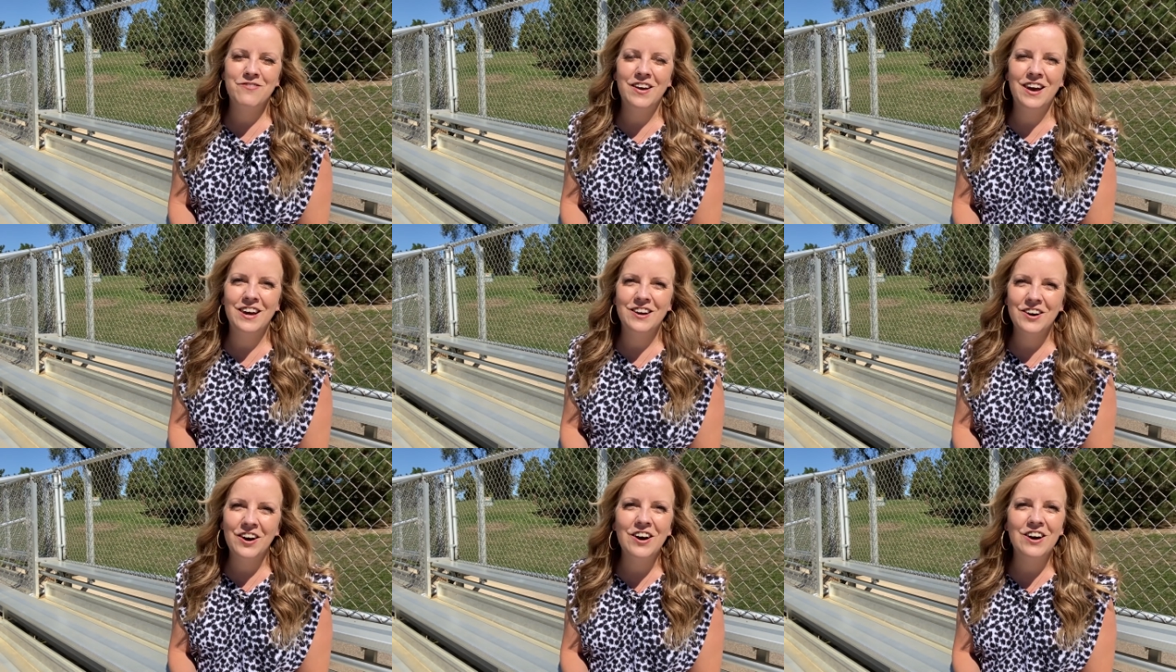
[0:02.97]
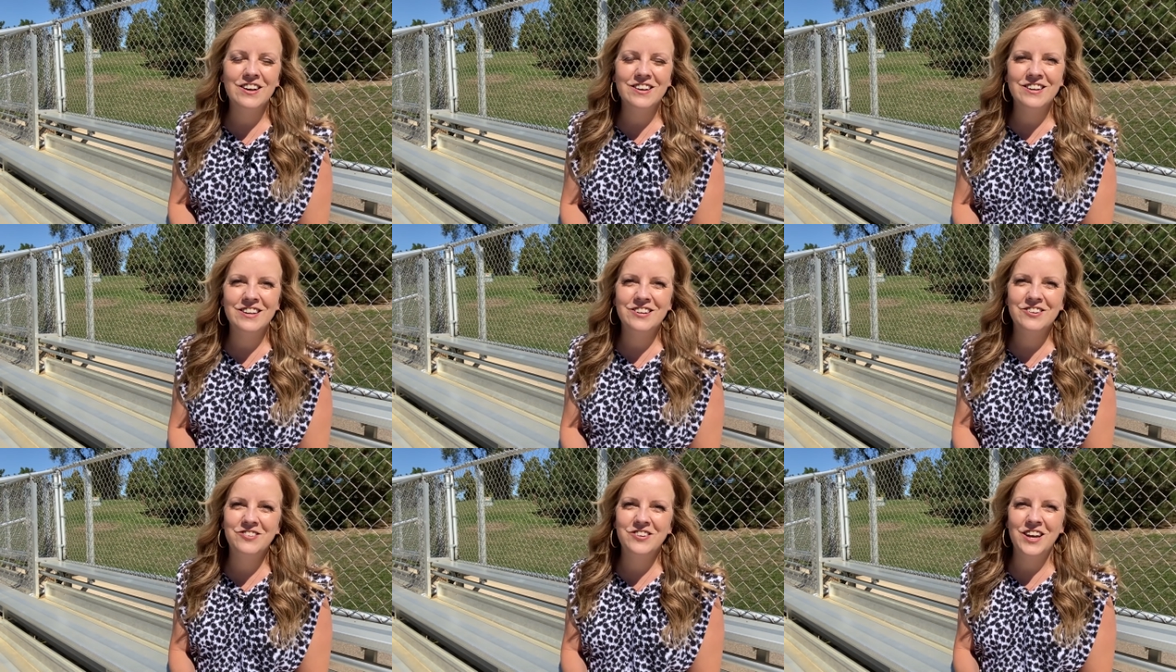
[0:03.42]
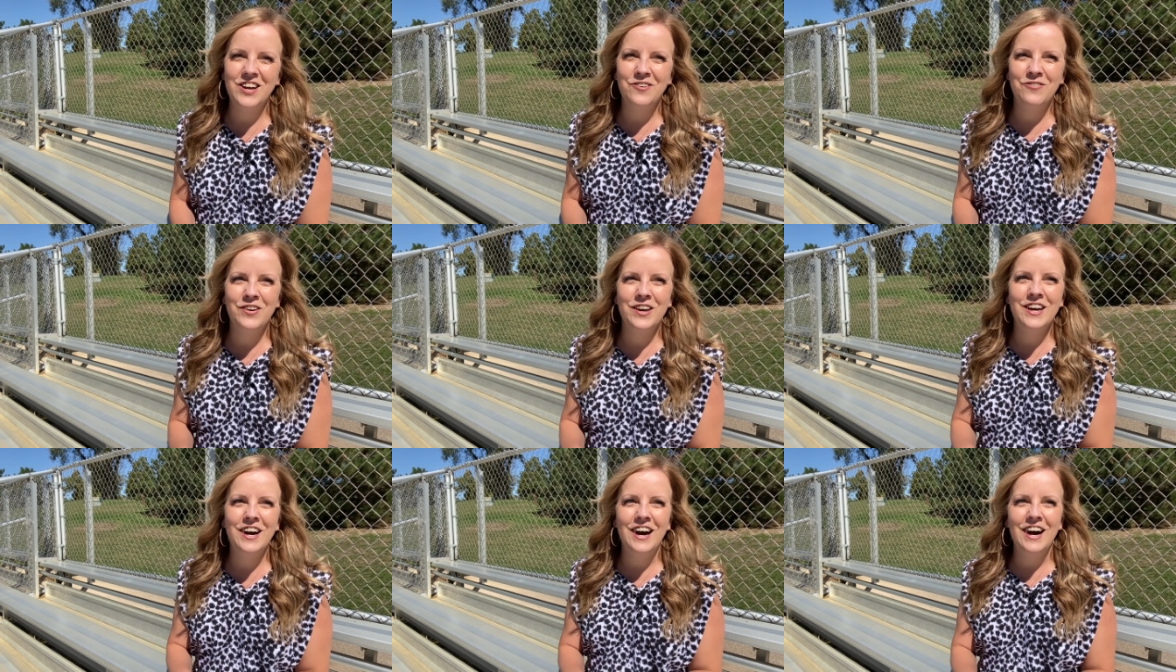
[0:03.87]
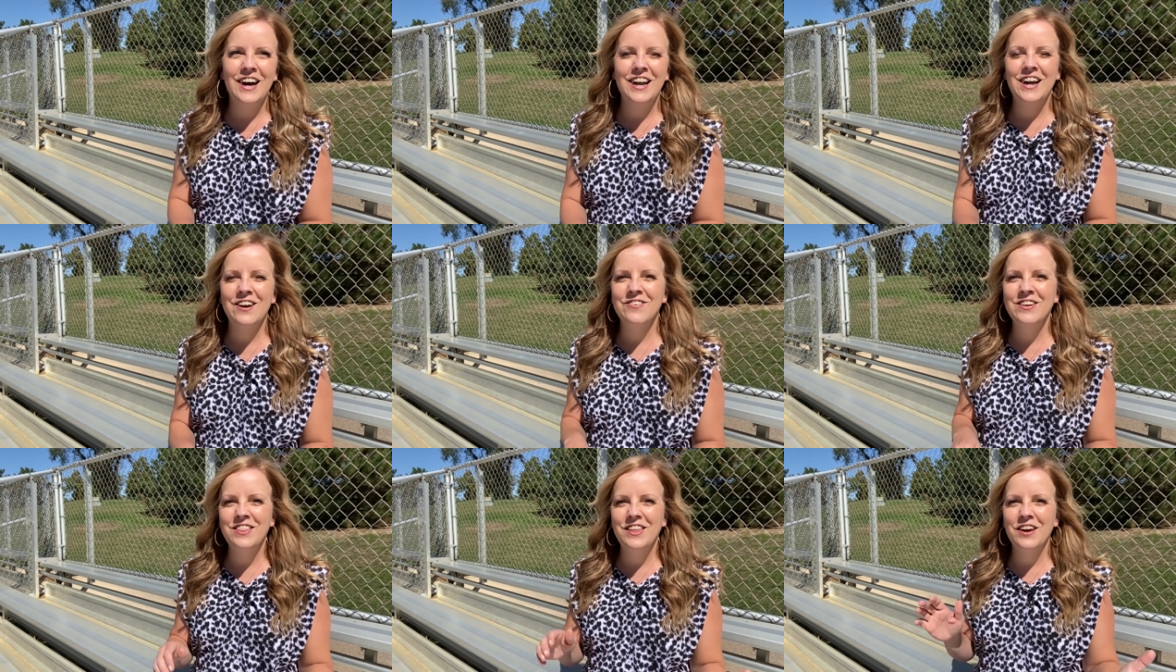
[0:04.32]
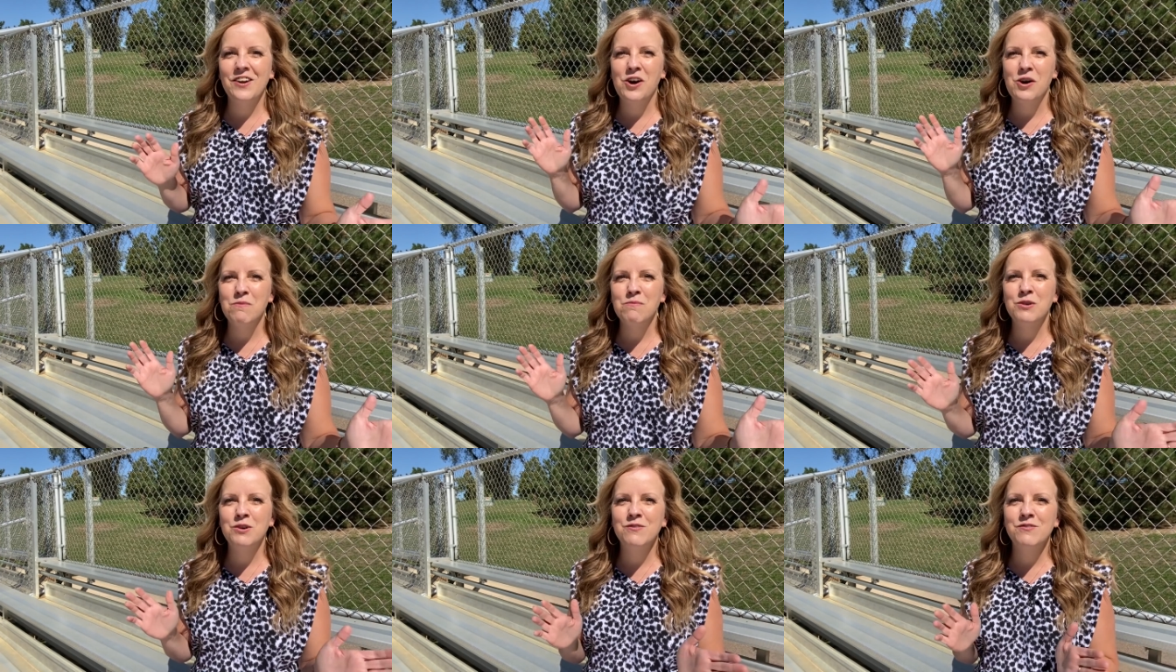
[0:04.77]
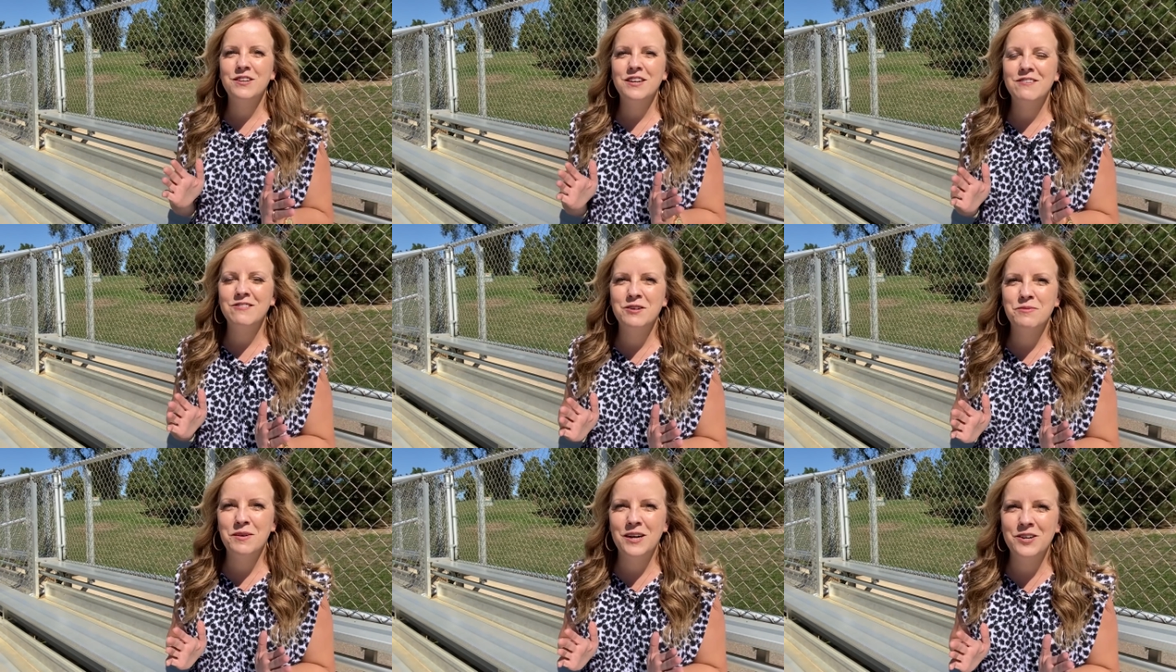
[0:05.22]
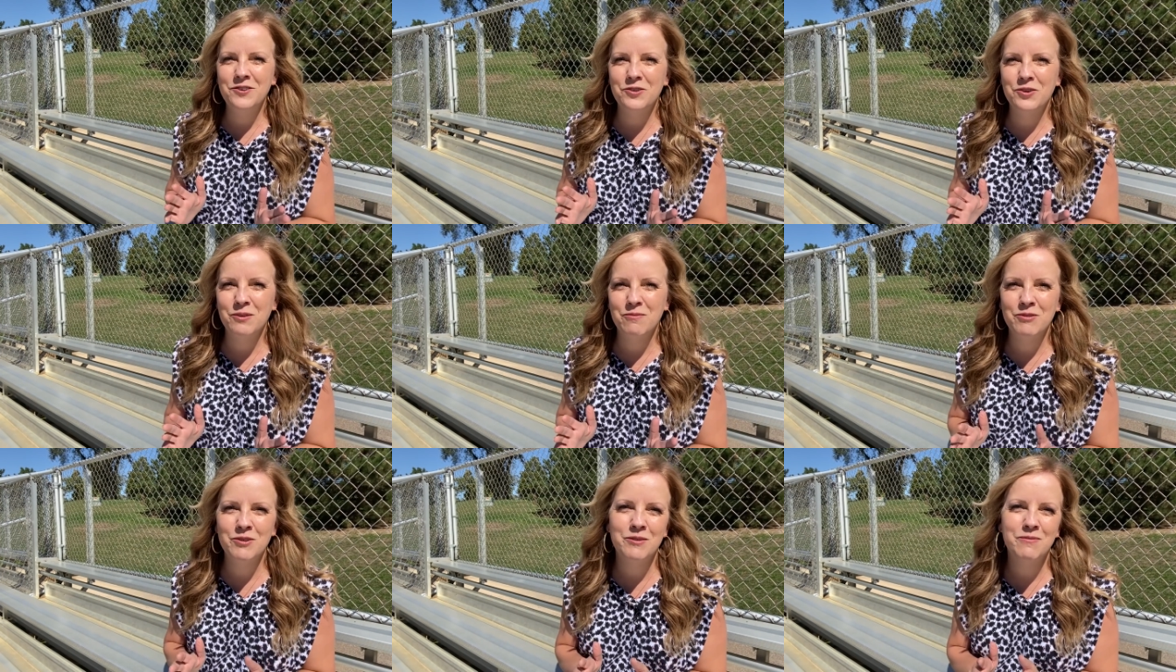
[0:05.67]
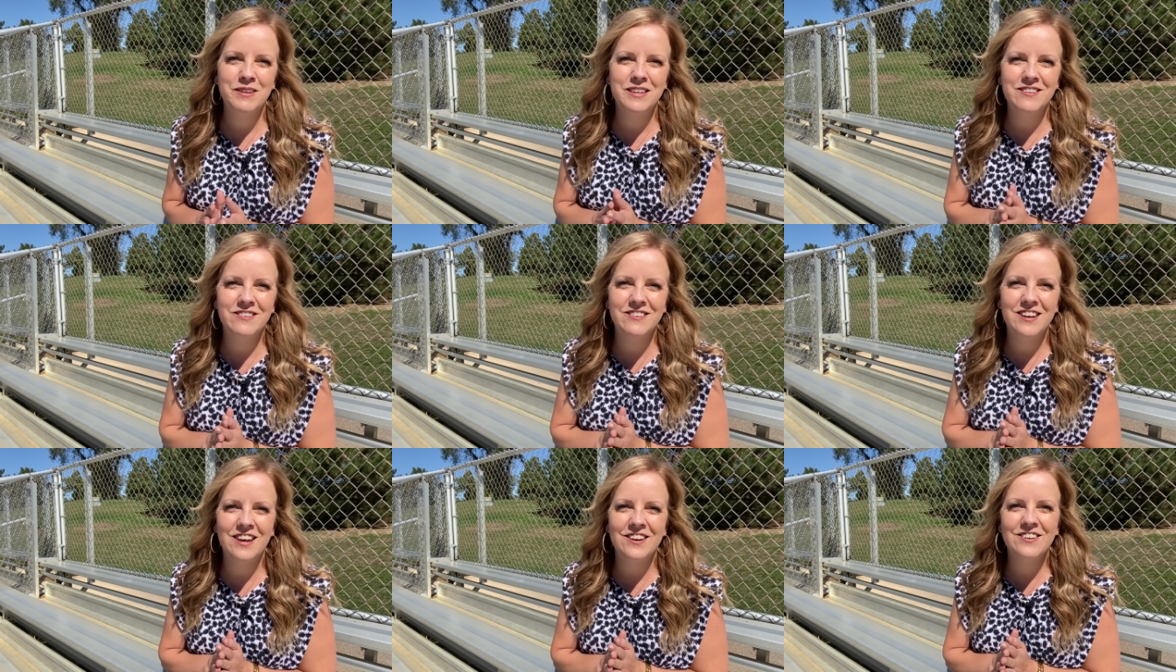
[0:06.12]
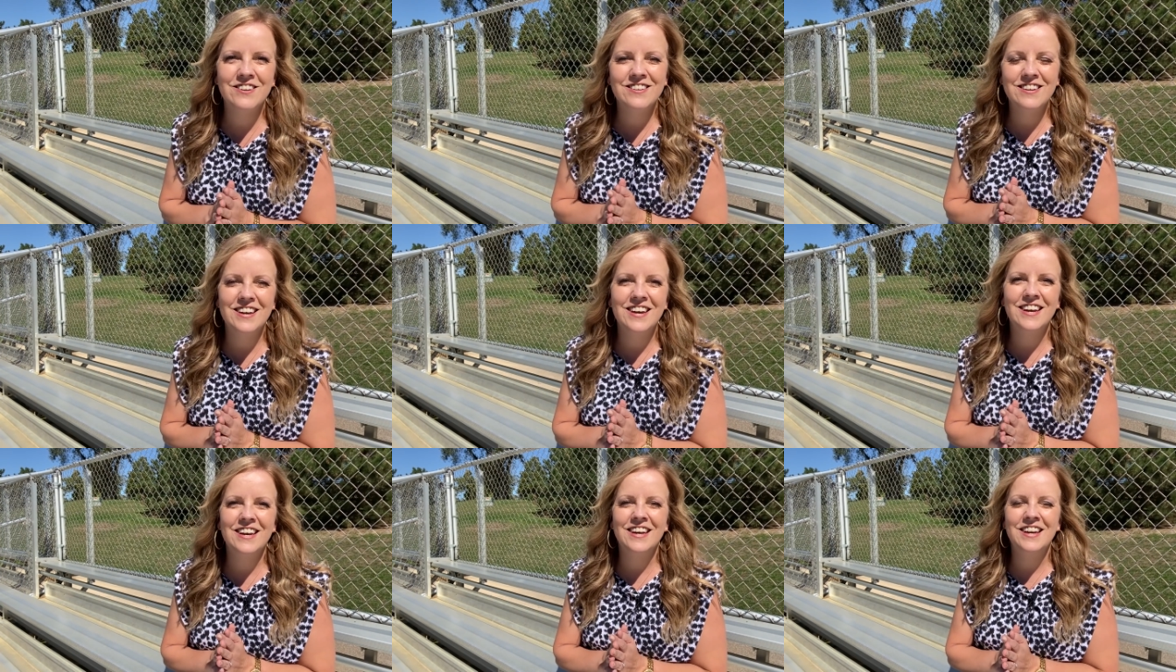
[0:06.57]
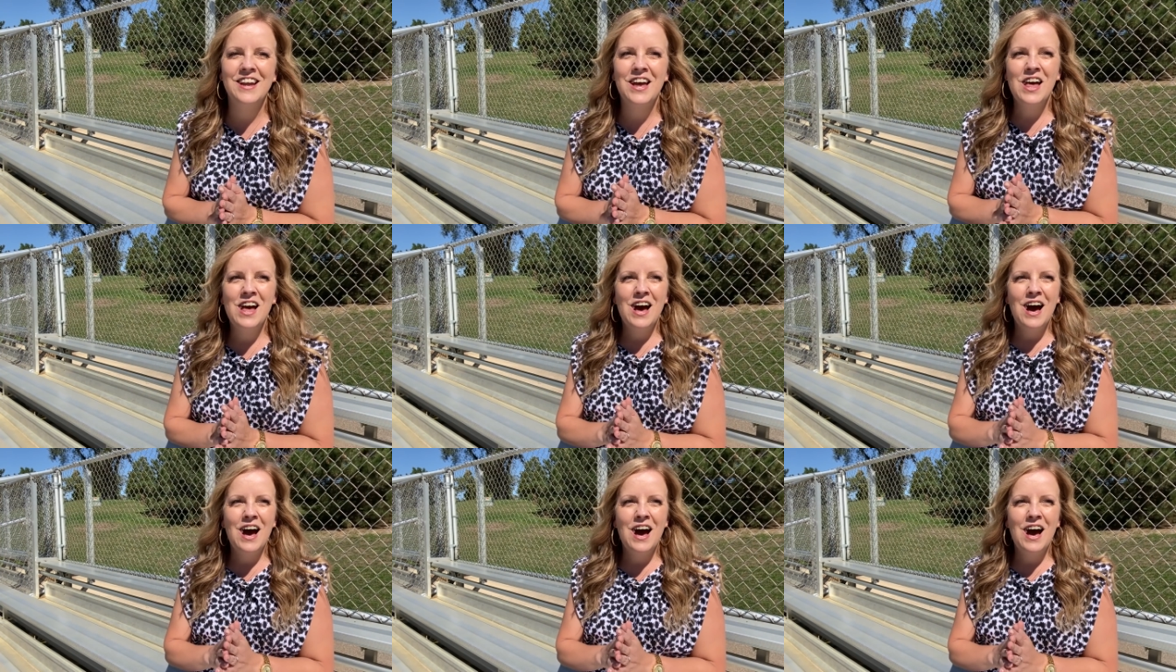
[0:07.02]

at college and we got everything all moved into my dorm room and settled in.